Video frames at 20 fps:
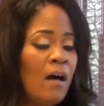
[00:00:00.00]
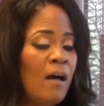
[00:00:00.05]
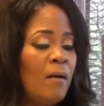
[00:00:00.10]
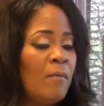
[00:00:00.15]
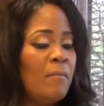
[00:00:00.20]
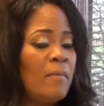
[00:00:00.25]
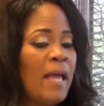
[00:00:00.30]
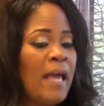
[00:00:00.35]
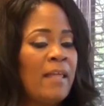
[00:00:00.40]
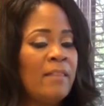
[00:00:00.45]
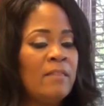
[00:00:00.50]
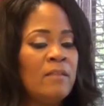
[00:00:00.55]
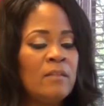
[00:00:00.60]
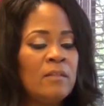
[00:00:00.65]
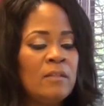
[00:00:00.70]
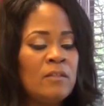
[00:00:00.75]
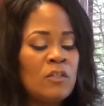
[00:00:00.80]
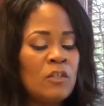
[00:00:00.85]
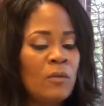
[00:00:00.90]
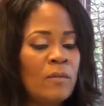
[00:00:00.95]
um,
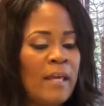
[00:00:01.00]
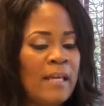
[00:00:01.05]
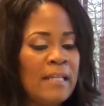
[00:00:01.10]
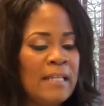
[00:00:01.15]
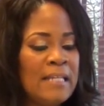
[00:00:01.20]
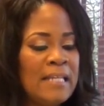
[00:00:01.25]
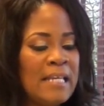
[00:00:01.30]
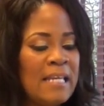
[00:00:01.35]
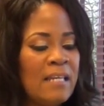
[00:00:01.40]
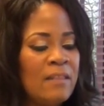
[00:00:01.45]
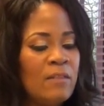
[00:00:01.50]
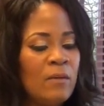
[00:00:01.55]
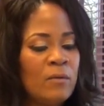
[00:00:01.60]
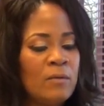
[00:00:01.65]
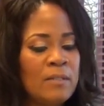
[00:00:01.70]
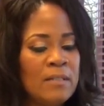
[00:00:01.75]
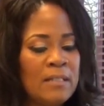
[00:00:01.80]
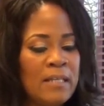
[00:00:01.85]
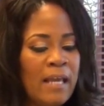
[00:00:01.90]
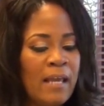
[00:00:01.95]
and so they need
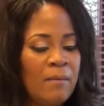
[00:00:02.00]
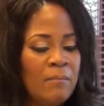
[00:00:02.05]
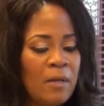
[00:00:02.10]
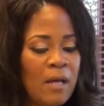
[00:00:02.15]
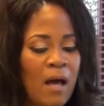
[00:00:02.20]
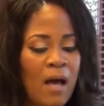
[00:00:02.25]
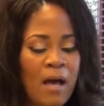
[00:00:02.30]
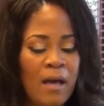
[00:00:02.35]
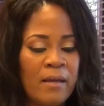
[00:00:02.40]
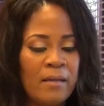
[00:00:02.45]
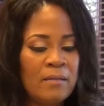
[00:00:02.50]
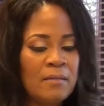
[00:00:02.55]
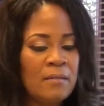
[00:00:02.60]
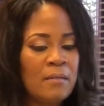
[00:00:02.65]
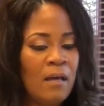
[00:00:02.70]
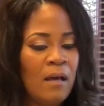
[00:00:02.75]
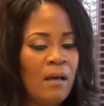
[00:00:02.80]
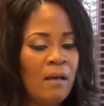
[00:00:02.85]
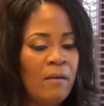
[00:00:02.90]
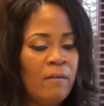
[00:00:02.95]
those same
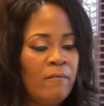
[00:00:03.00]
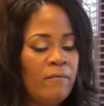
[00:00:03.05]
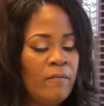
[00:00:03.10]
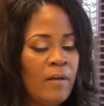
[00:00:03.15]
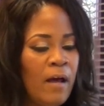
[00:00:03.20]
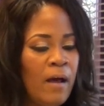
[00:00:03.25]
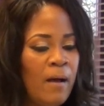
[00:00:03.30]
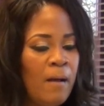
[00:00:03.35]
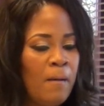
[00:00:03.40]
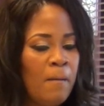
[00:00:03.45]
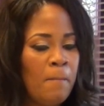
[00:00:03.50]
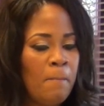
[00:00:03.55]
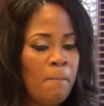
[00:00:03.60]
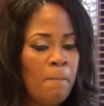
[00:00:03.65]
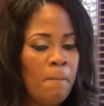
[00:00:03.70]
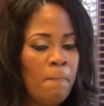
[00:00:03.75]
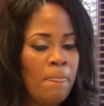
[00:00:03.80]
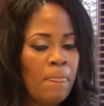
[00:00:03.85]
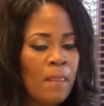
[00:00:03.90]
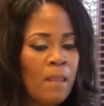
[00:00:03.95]
kinds of
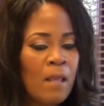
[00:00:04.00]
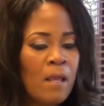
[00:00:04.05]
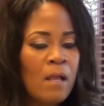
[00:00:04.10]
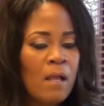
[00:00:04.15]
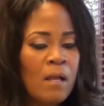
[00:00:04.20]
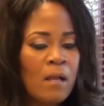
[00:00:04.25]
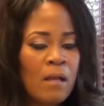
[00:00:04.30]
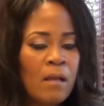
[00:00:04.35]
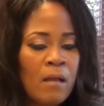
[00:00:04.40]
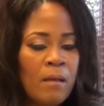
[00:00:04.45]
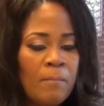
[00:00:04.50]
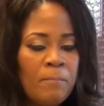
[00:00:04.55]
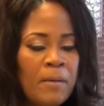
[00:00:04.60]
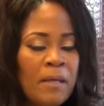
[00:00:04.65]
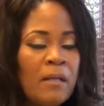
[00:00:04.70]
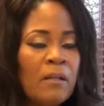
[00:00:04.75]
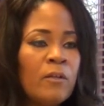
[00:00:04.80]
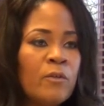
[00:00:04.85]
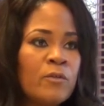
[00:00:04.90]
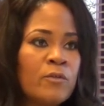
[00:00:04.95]
um,
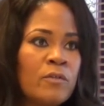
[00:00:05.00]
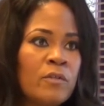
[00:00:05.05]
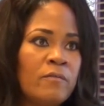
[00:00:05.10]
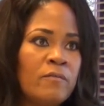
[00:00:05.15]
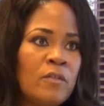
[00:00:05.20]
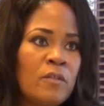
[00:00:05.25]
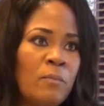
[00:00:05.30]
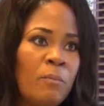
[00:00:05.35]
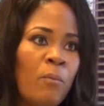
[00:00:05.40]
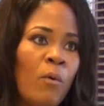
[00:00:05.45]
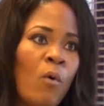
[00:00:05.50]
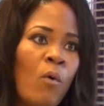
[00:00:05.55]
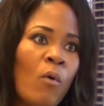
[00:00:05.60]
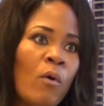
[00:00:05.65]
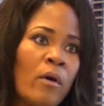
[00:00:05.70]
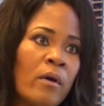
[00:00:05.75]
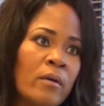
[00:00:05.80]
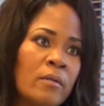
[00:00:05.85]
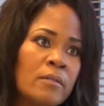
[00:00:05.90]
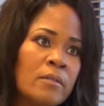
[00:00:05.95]
pillars of
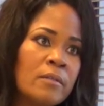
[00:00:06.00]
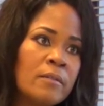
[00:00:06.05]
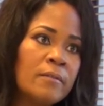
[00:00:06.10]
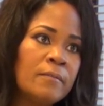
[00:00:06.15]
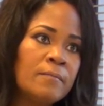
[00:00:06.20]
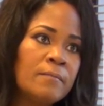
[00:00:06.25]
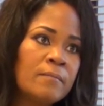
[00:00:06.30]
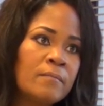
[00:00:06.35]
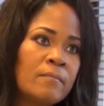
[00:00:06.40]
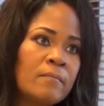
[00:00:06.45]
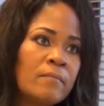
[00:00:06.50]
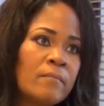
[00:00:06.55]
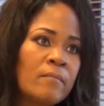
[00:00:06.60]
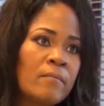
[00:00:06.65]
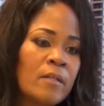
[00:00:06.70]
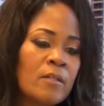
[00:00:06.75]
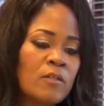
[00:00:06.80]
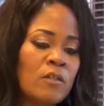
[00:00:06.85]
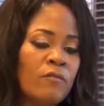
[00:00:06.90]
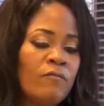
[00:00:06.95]
support mm-hmm.
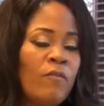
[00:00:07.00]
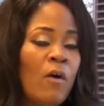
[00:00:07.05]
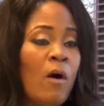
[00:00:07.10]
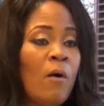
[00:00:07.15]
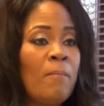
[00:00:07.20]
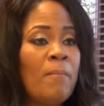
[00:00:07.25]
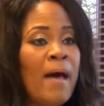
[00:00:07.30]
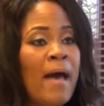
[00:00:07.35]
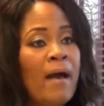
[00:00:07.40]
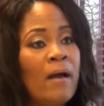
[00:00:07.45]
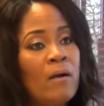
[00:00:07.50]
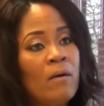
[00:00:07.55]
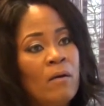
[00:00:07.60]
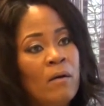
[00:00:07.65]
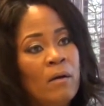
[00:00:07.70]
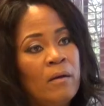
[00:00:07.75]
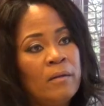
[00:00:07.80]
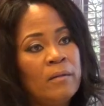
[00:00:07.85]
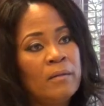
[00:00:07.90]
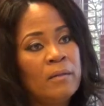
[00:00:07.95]
to fall back
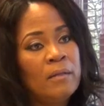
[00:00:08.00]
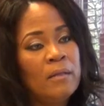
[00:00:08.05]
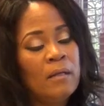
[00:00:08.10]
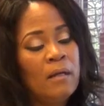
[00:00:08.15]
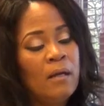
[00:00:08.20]
on.